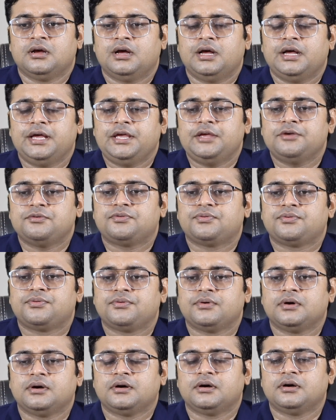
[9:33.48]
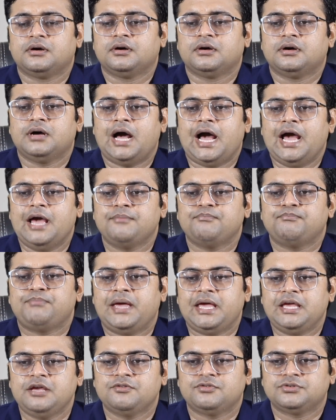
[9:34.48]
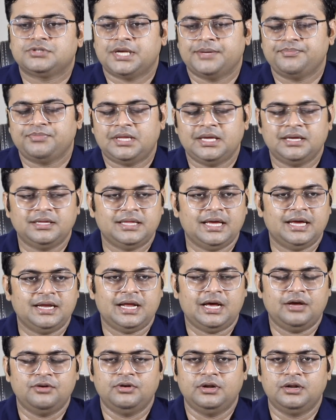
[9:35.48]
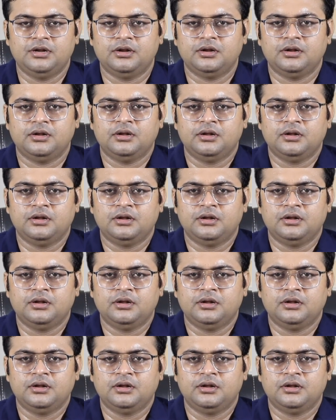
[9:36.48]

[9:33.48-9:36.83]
if I am paying something, then I will